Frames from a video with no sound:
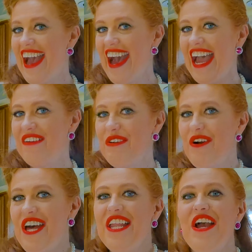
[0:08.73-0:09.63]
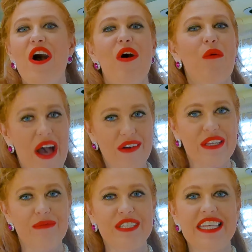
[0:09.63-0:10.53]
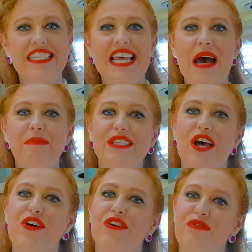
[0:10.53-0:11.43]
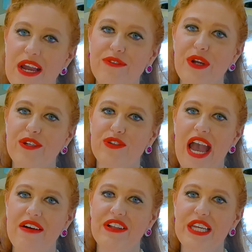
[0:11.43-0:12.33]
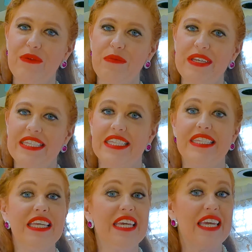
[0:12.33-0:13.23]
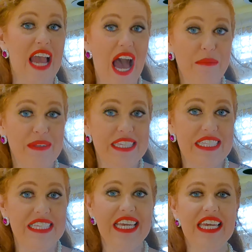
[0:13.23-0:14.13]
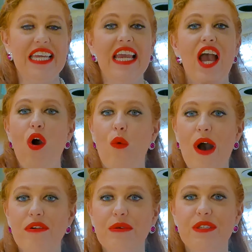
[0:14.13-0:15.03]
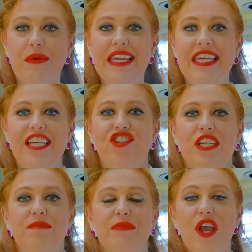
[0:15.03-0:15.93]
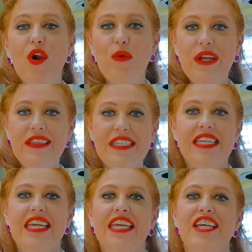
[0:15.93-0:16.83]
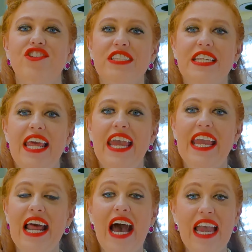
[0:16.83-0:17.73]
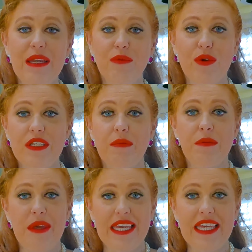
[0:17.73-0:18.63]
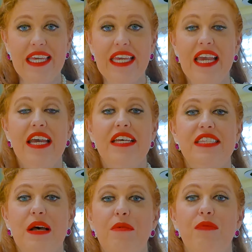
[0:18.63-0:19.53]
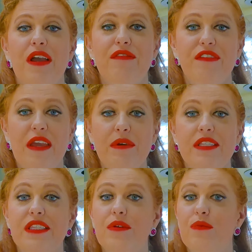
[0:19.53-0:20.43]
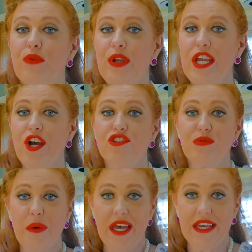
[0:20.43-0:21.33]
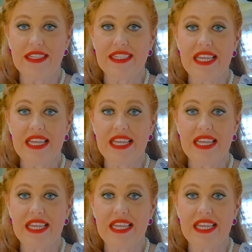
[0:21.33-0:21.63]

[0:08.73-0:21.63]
Hi everyone! Welcome to this episode of Retro Traveling with Mrs. Z. I'm Mrs. Z. Welcome to my kitchen. We're in the Z kitchen today and I am going to be making some of my famous brioche buns